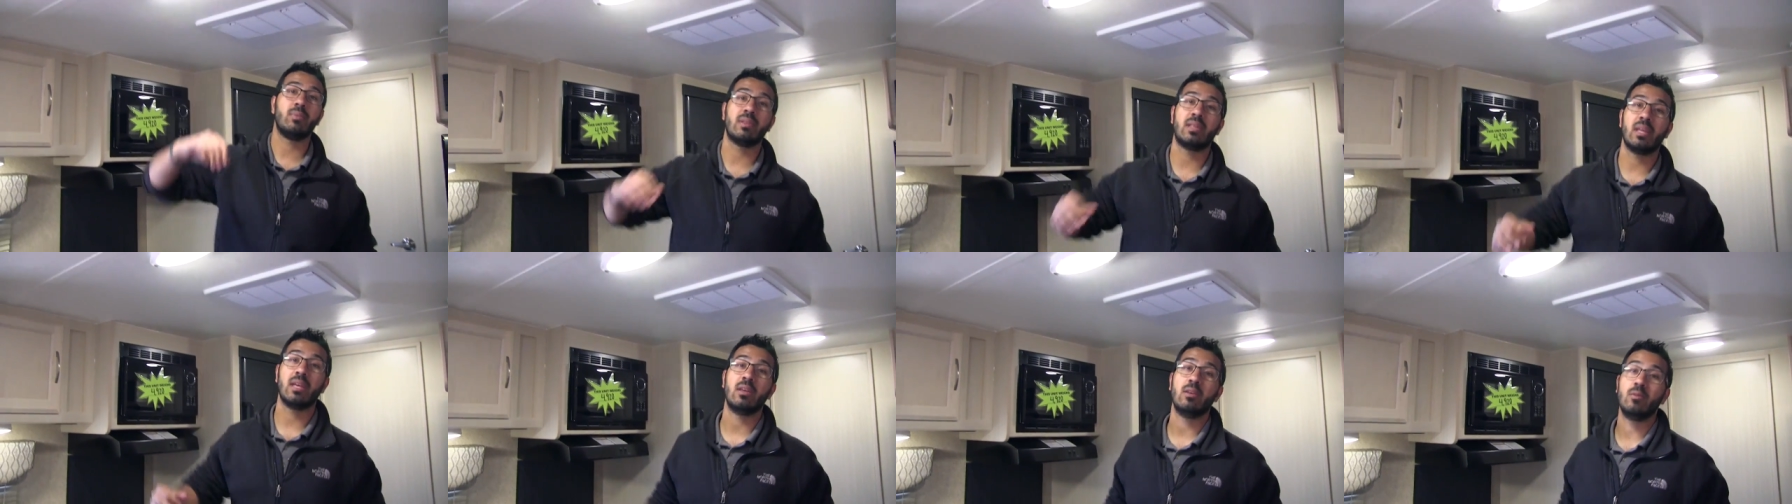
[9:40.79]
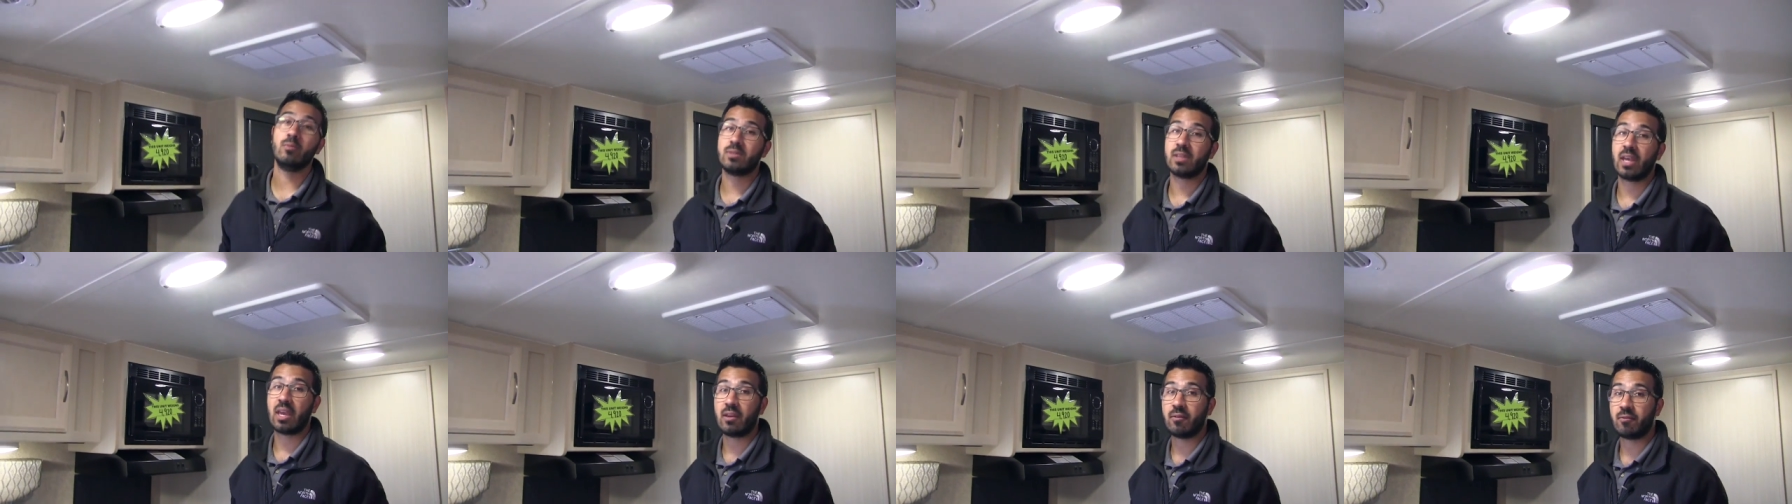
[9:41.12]
but they
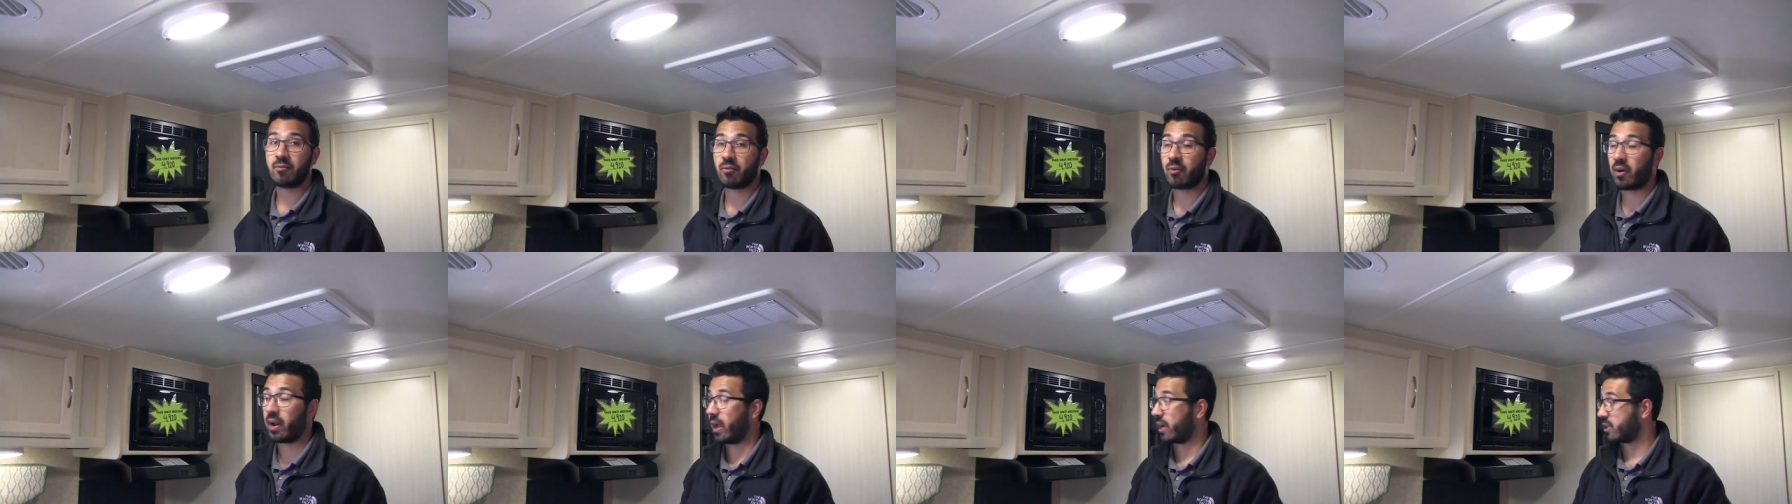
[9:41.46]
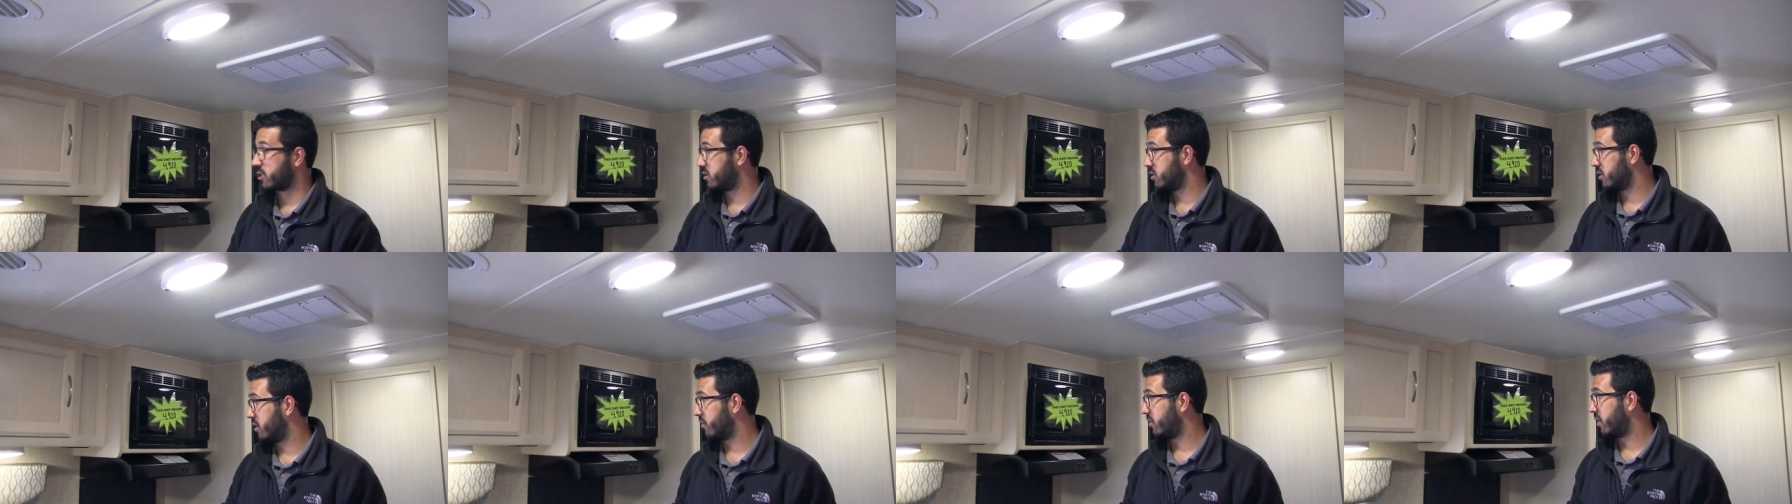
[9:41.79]
use a
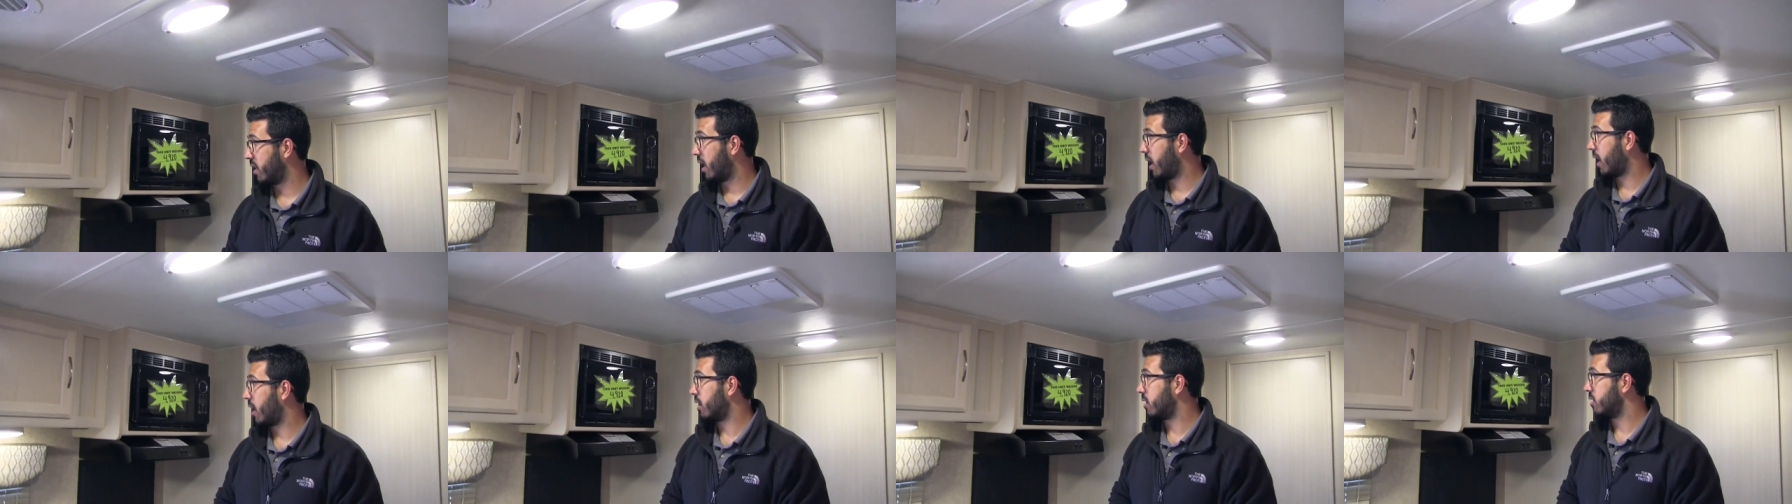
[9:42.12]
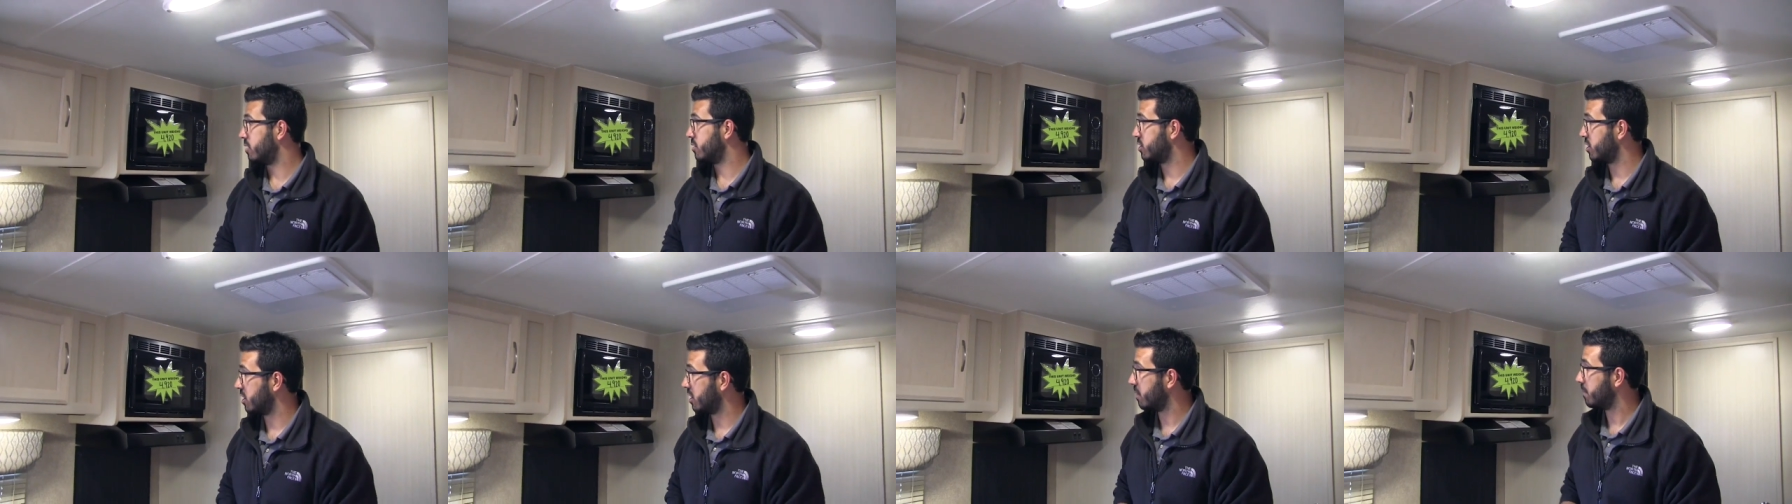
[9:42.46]
fraction of the
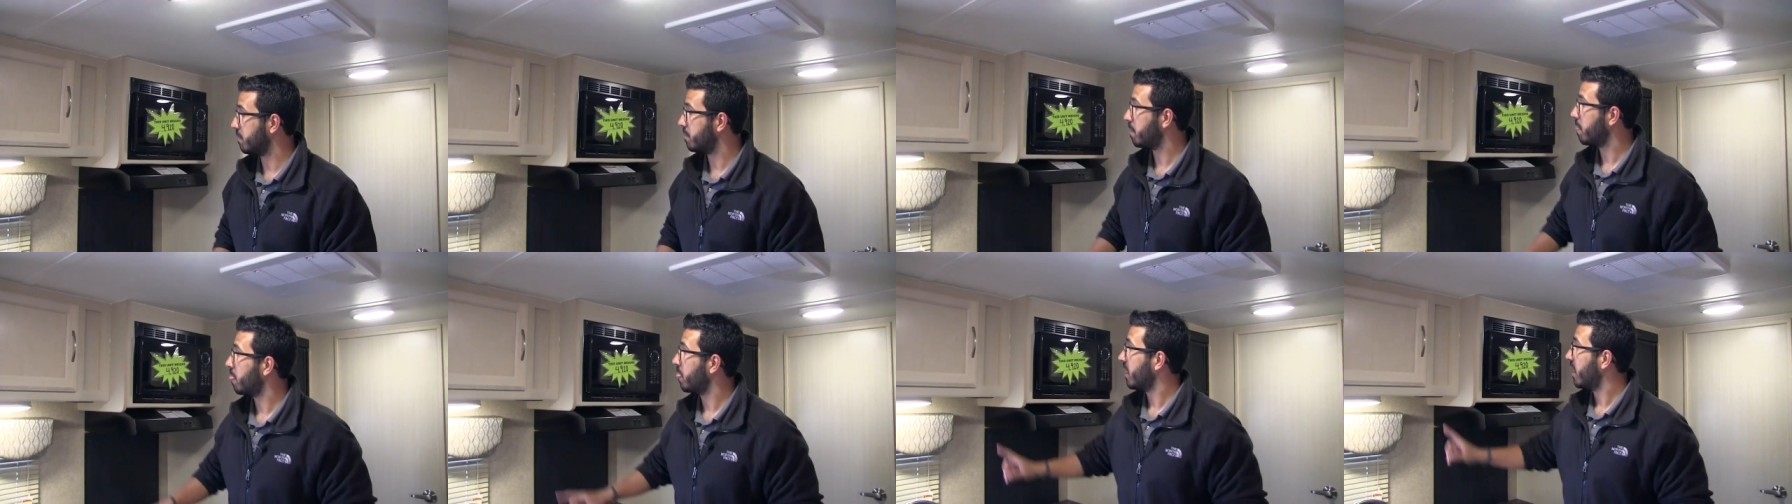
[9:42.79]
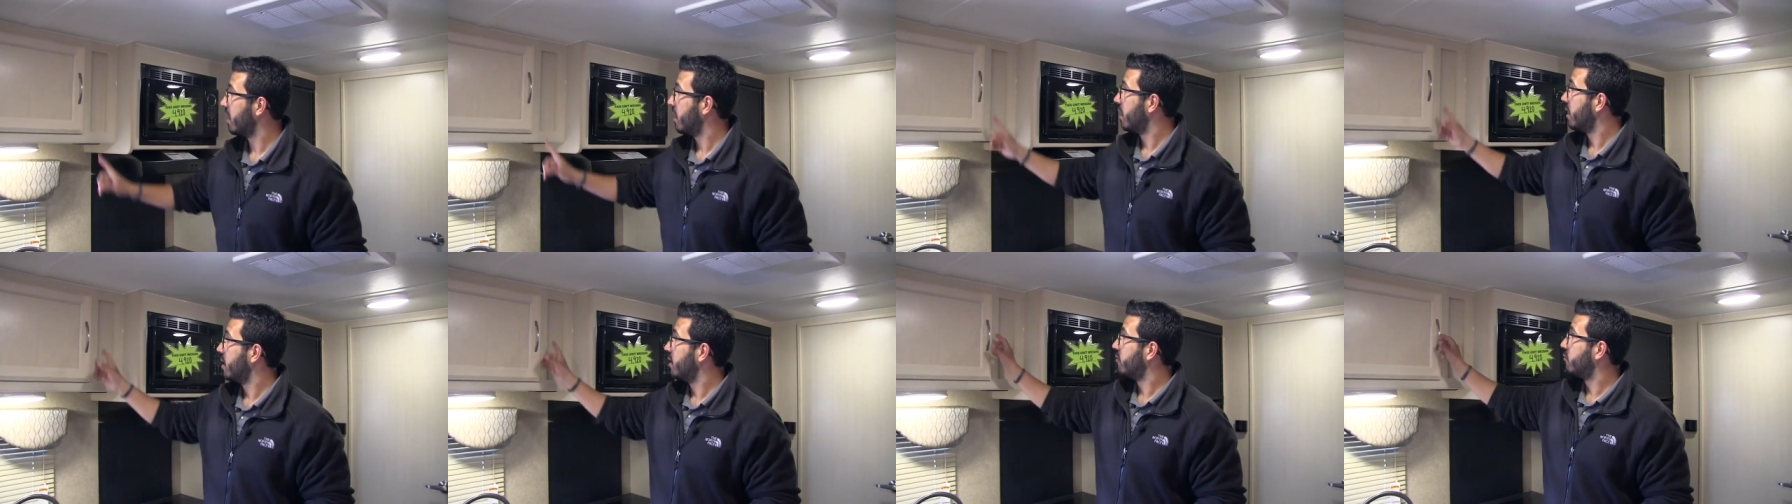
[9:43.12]
energy.
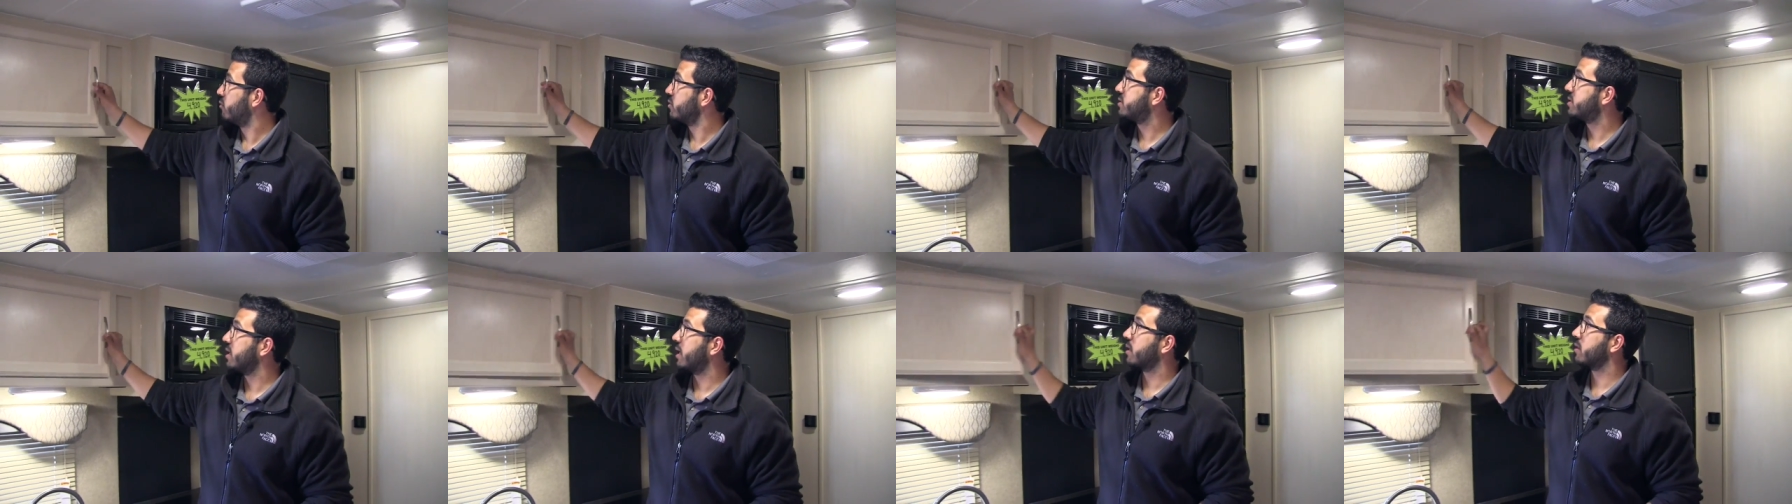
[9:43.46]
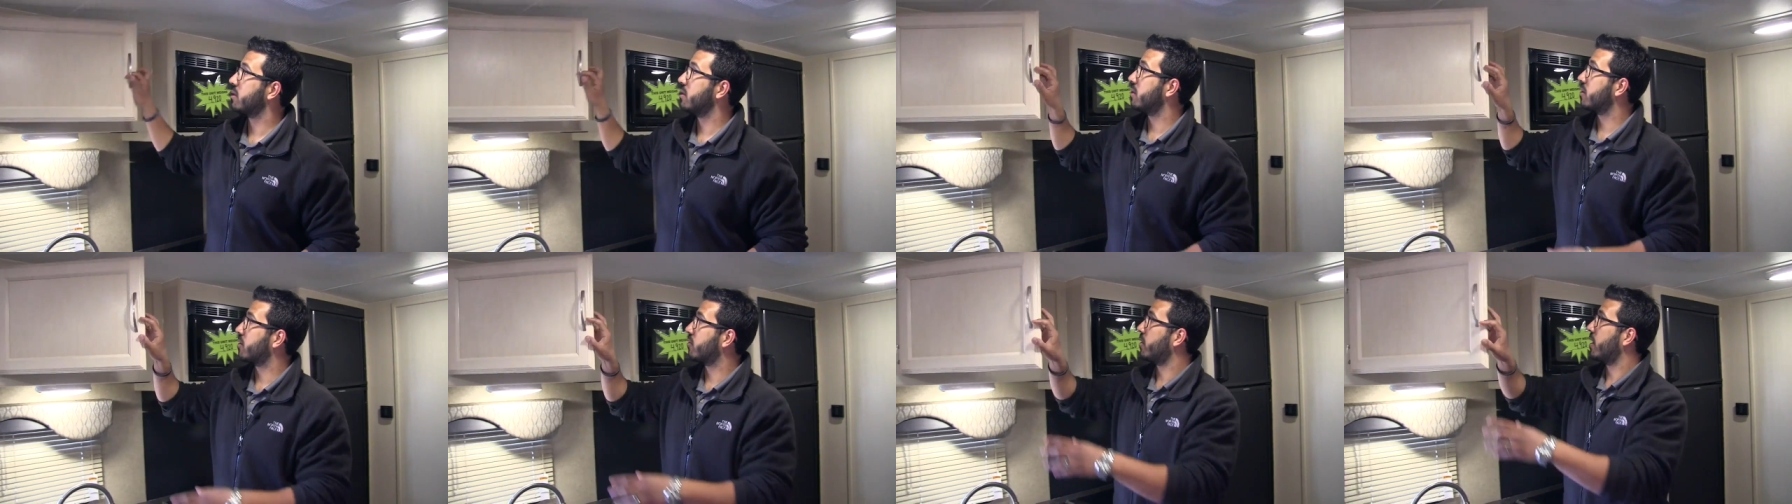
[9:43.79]
If we take
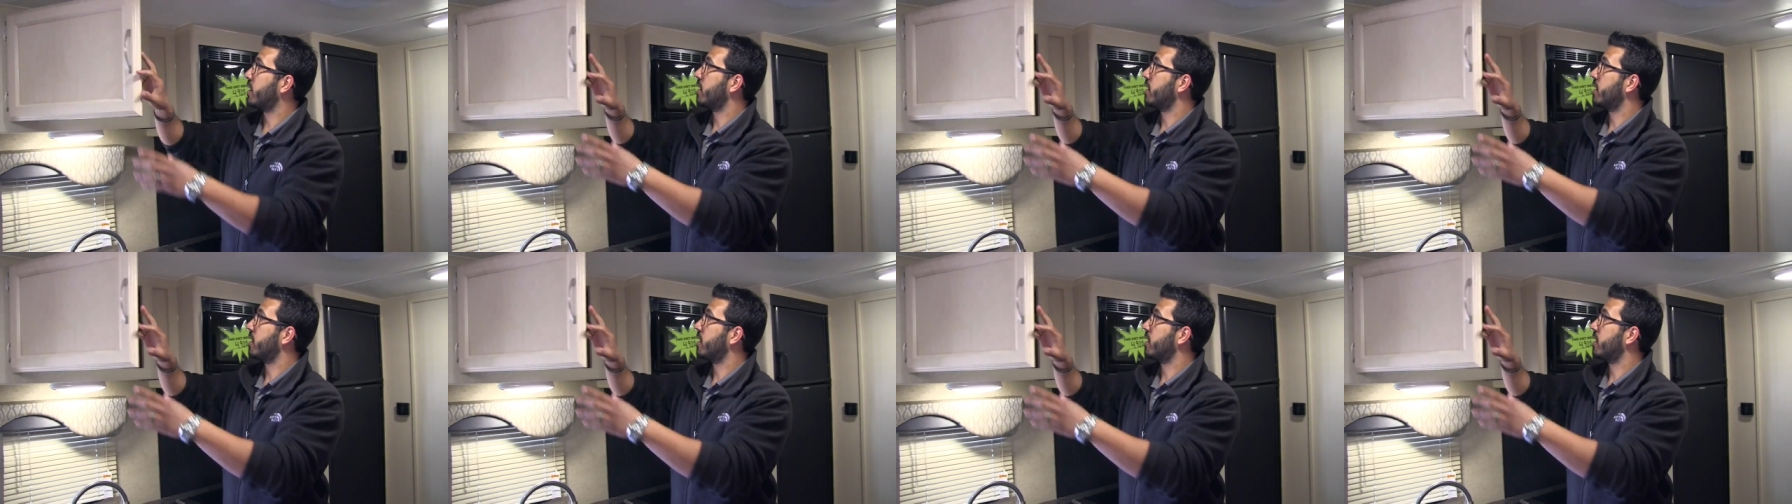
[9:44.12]
a look